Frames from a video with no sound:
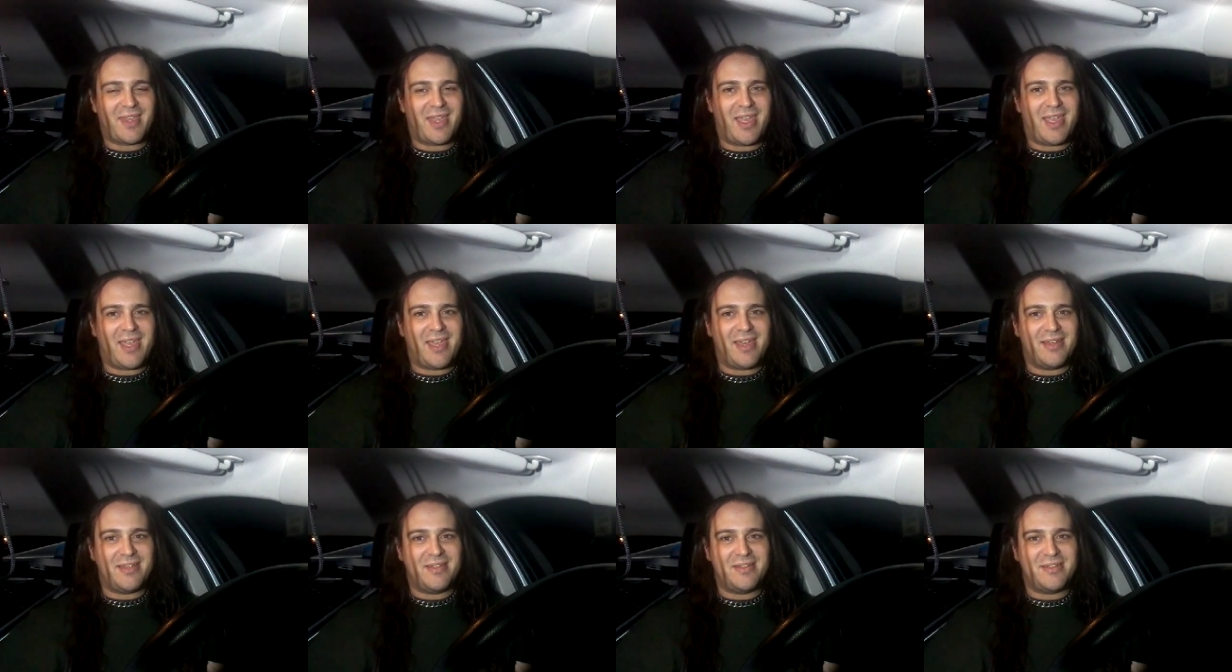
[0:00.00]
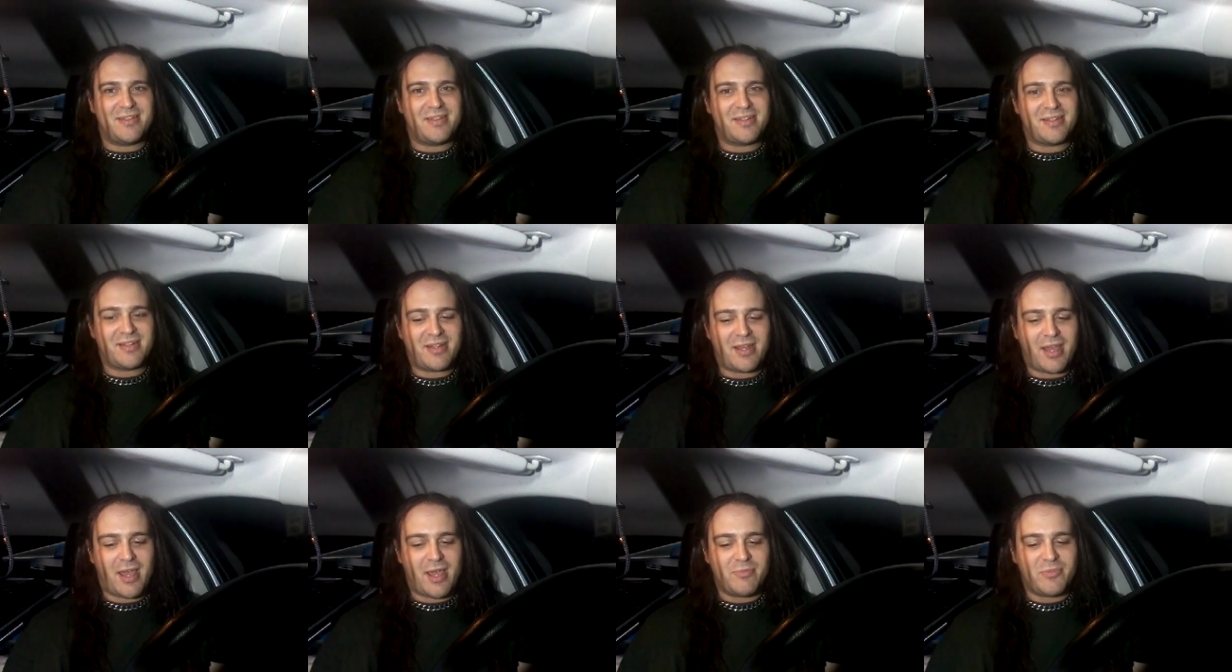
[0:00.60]
And
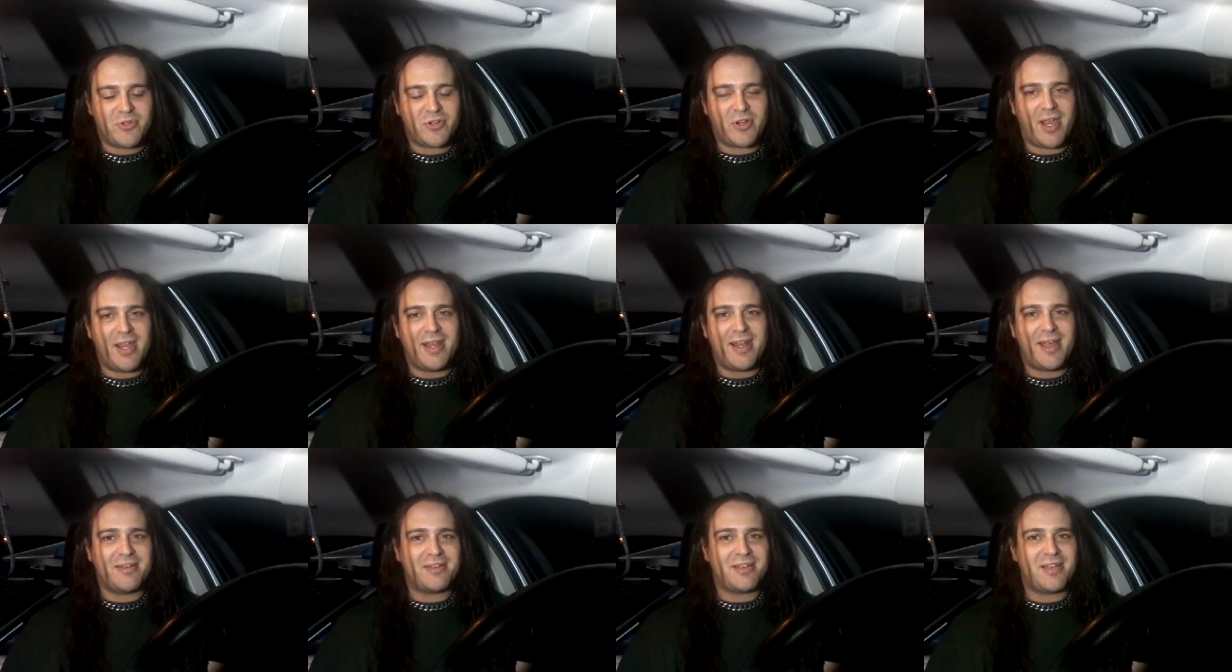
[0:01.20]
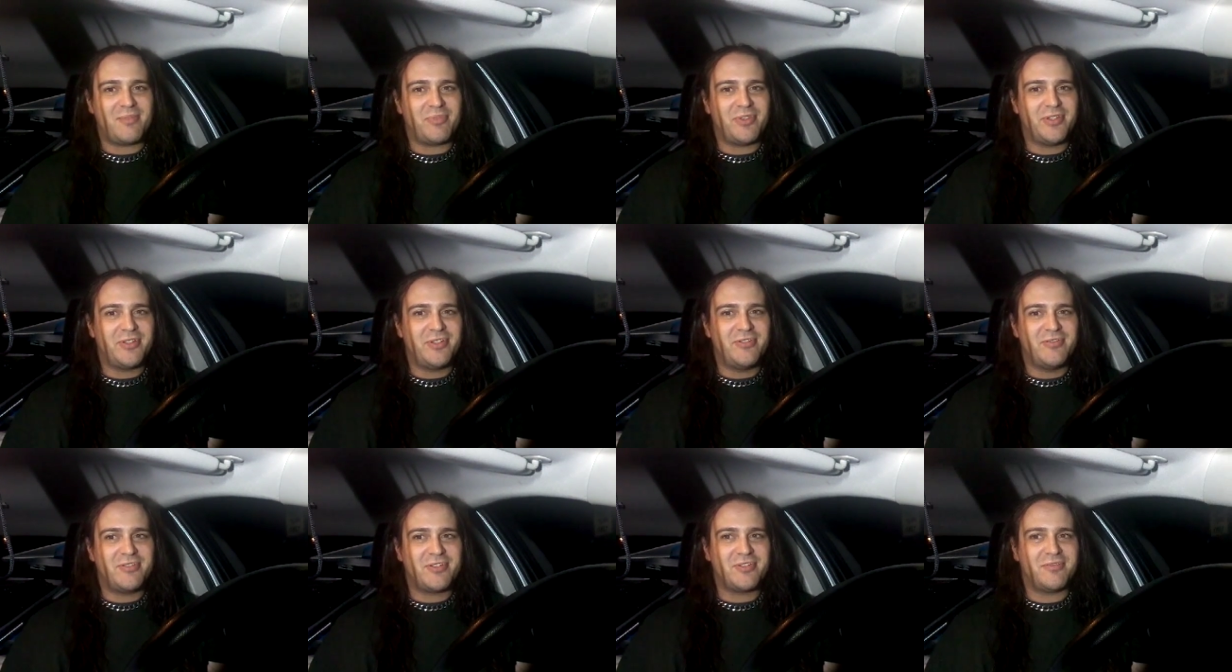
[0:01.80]
I'm trying out a couple
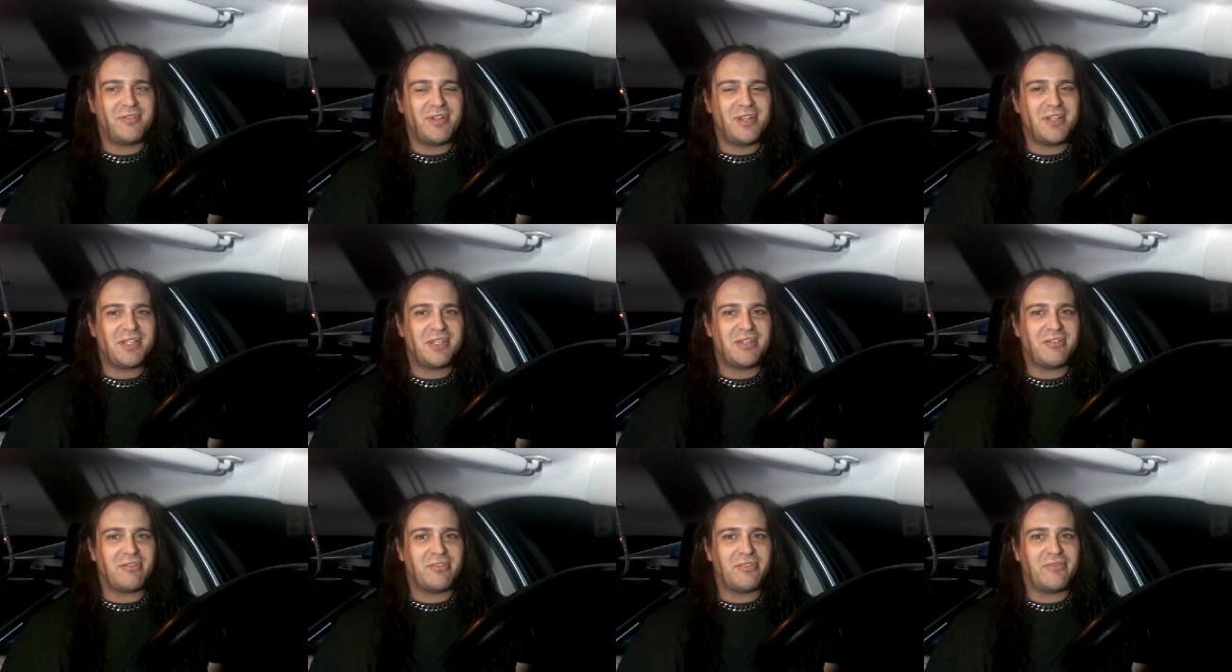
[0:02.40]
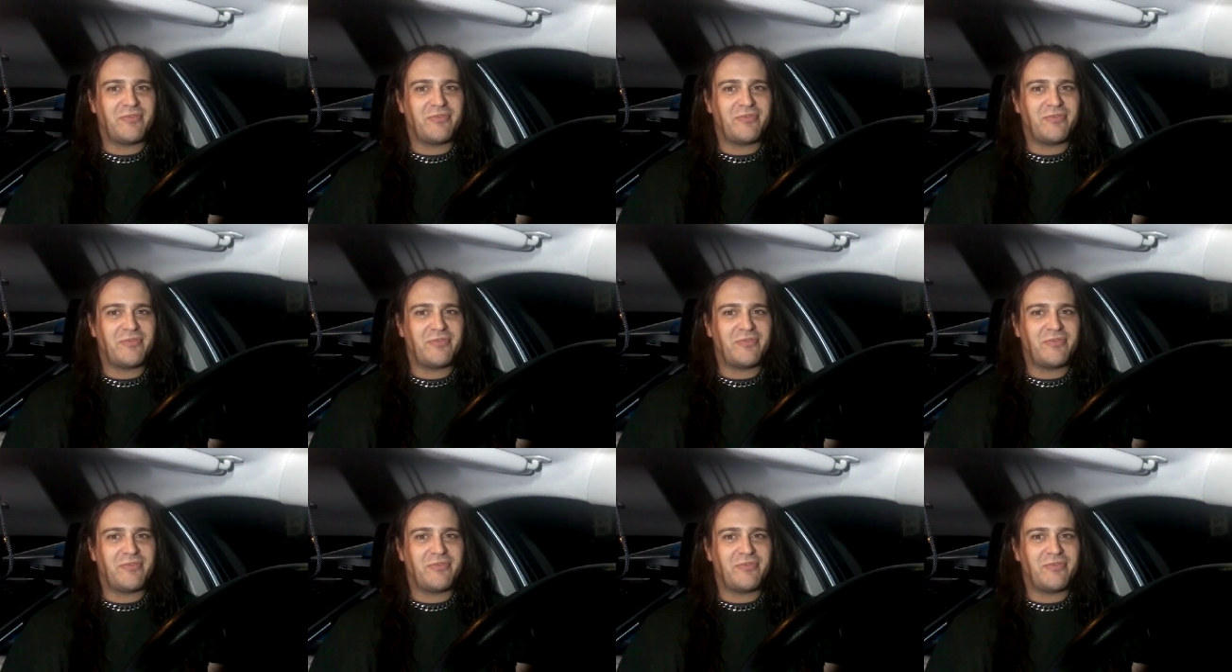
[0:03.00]
of new toys here.